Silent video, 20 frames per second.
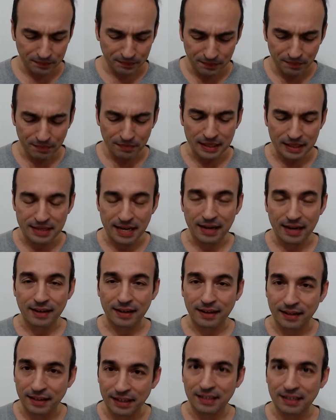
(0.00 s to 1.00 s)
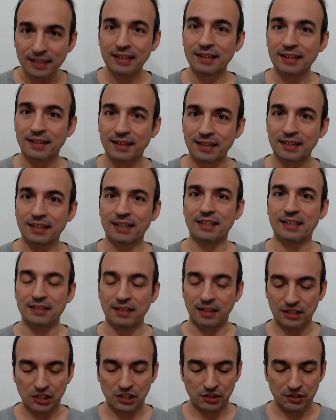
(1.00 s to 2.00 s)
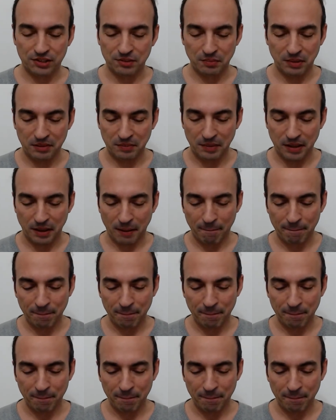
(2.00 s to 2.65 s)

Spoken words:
They are really, really delicious, believe me.